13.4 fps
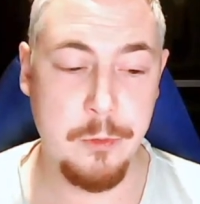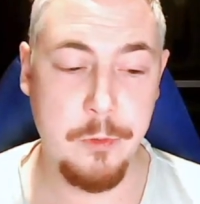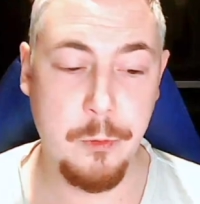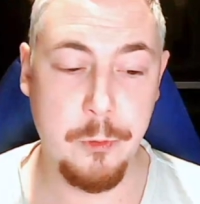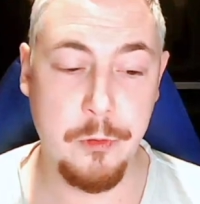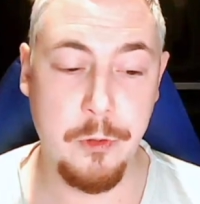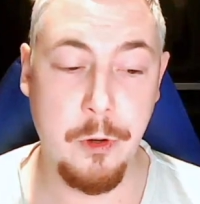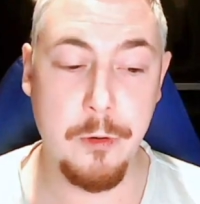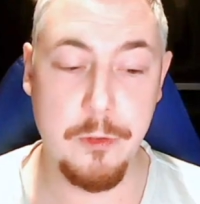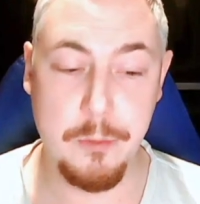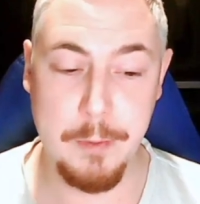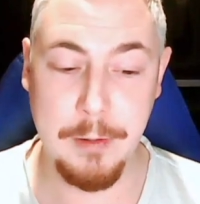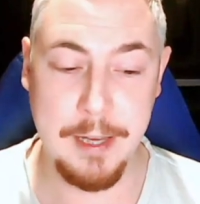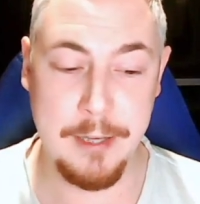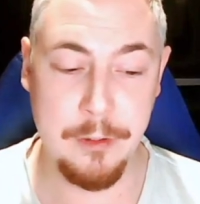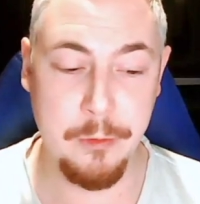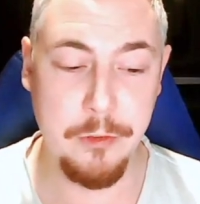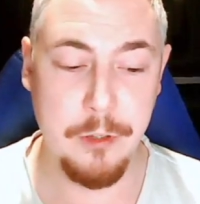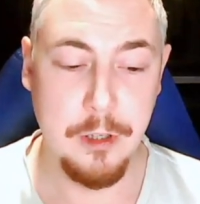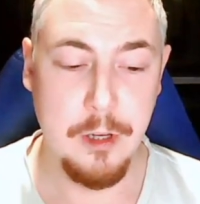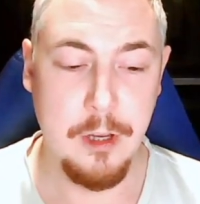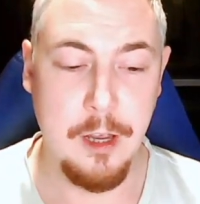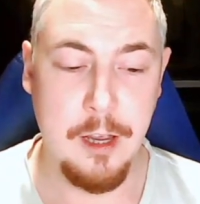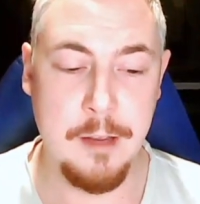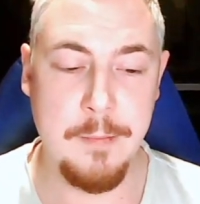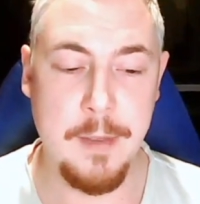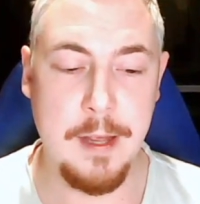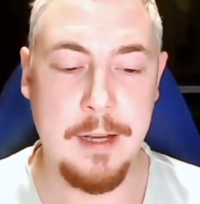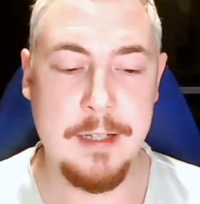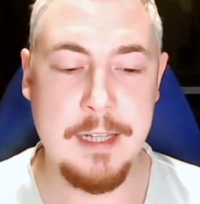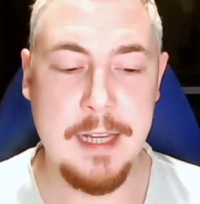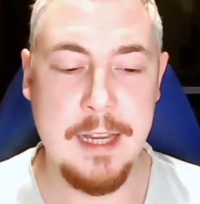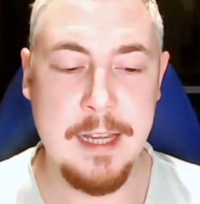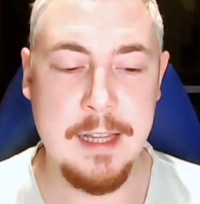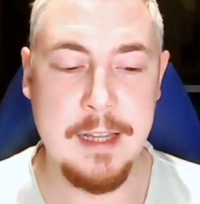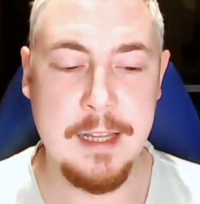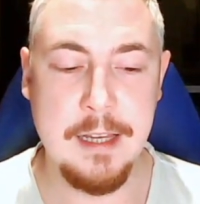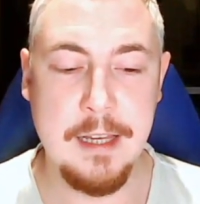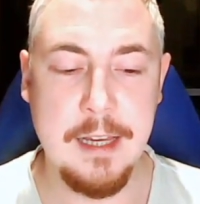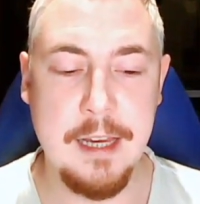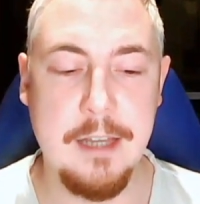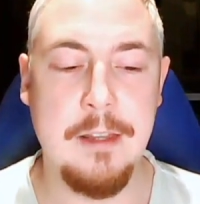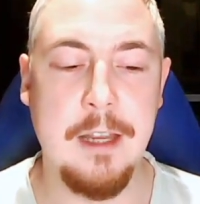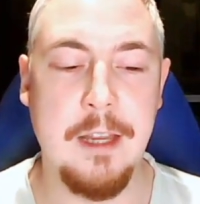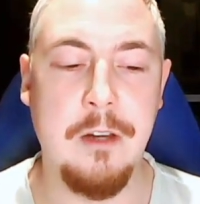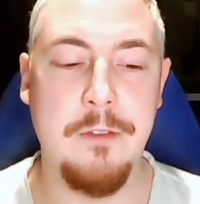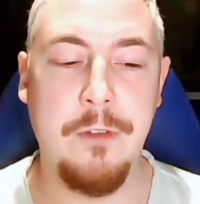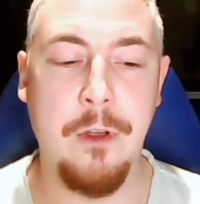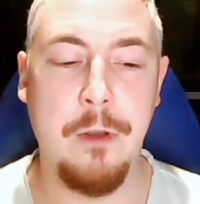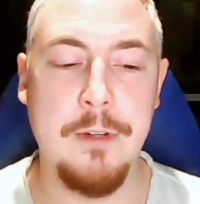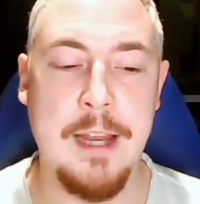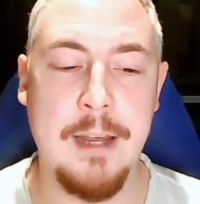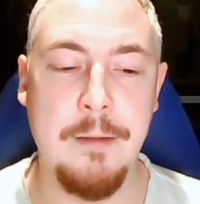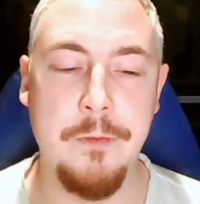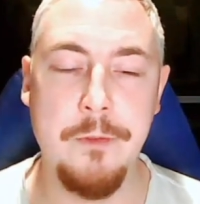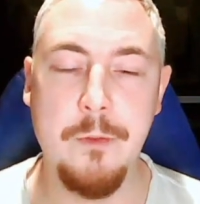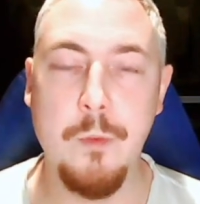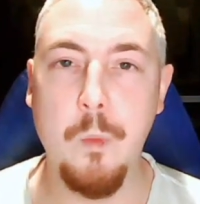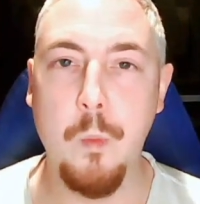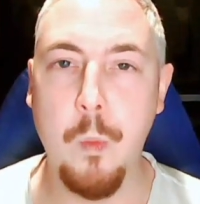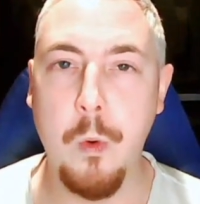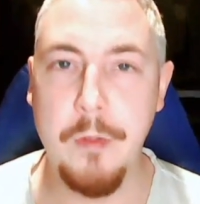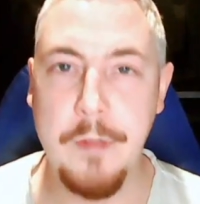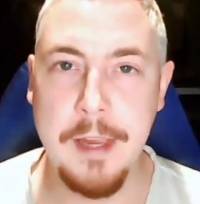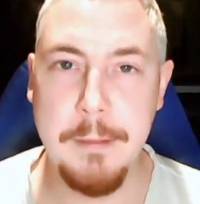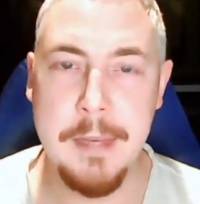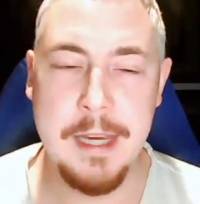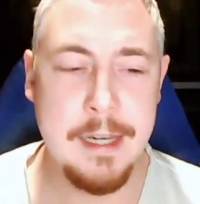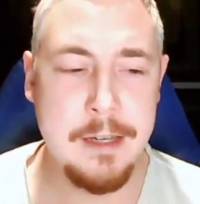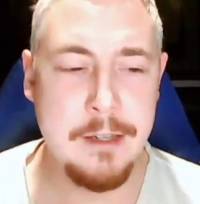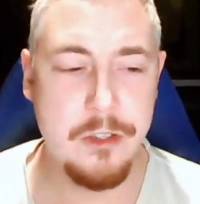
We've also got spell candles, um, and here they, he, they kind of go down what they mean.